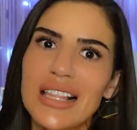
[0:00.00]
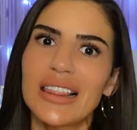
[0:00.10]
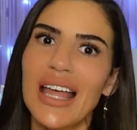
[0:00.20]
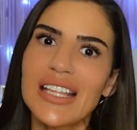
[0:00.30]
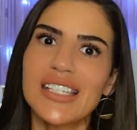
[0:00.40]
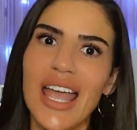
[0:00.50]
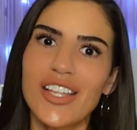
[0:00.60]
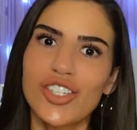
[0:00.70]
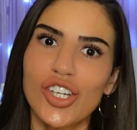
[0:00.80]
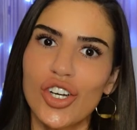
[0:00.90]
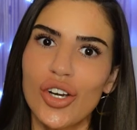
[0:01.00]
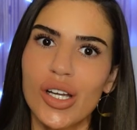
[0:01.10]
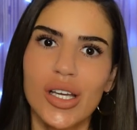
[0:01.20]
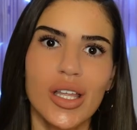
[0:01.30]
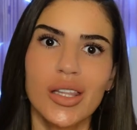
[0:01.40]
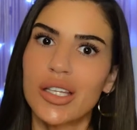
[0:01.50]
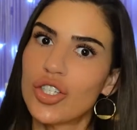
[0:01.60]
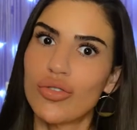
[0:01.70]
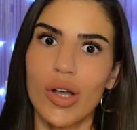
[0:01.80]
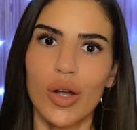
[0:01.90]
let's enter the
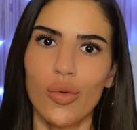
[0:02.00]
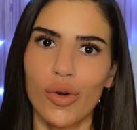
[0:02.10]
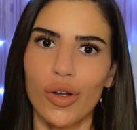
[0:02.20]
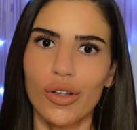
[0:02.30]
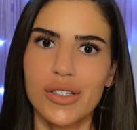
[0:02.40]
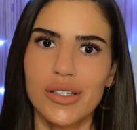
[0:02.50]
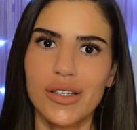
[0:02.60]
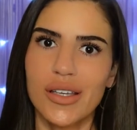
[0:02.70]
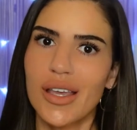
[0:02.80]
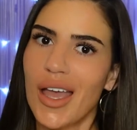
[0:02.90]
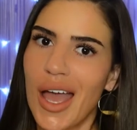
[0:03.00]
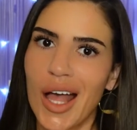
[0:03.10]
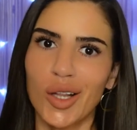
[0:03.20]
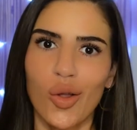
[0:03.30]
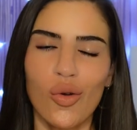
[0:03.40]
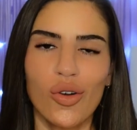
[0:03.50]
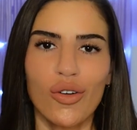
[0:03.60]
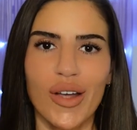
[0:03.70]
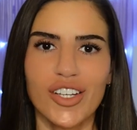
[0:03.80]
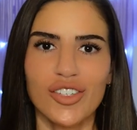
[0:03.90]
drug world at Lowell
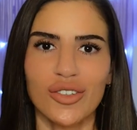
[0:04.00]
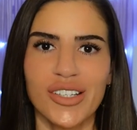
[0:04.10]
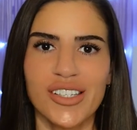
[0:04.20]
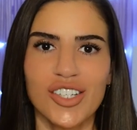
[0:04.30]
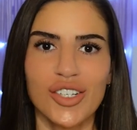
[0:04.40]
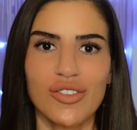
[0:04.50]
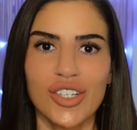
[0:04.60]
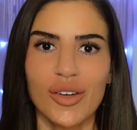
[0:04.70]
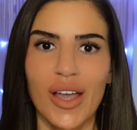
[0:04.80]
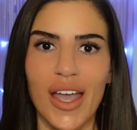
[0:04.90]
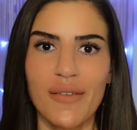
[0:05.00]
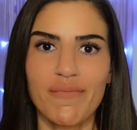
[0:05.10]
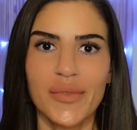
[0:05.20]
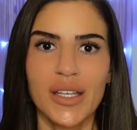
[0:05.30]
Correctional Institution, okay?